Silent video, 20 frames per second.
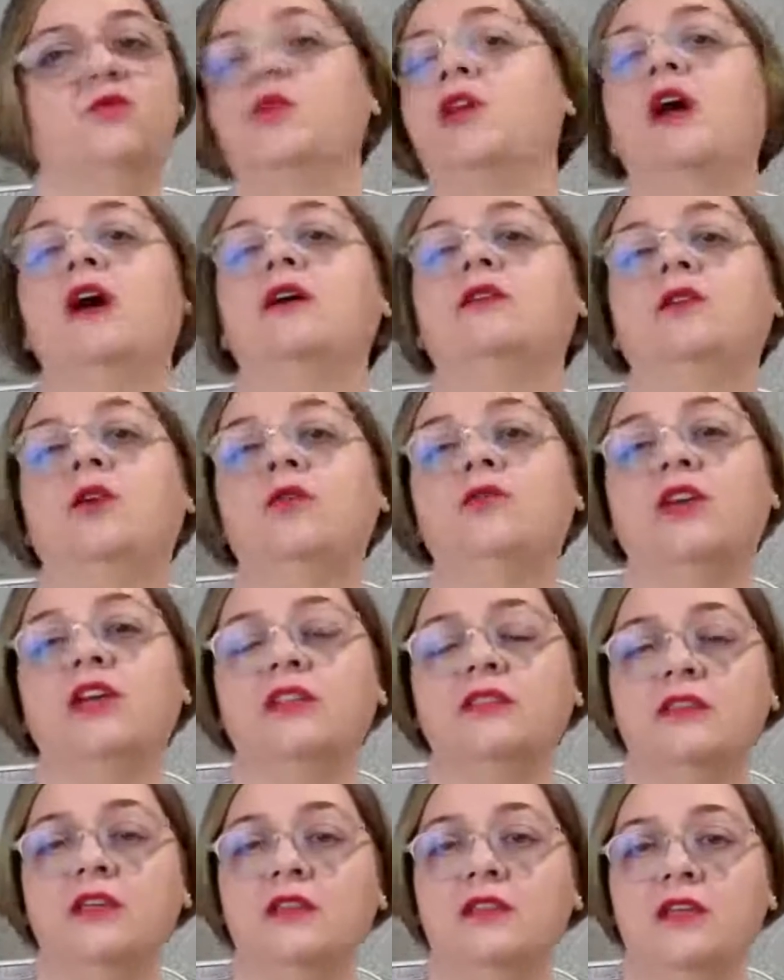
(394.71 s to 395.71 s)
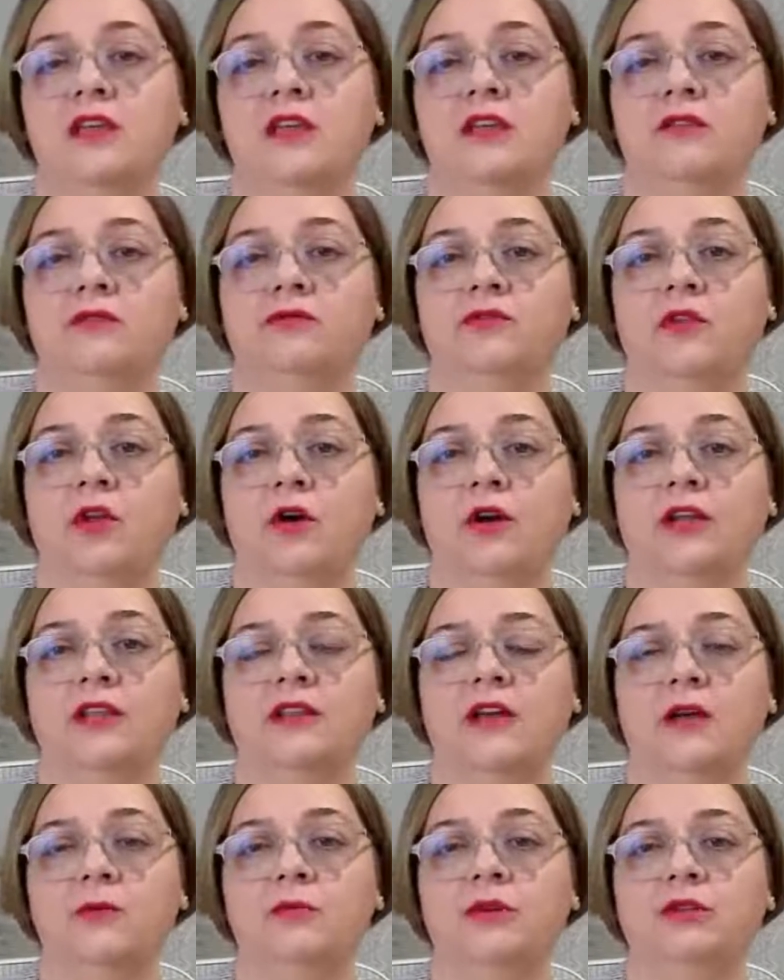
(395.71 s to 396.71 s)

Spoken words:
We are located in Florida,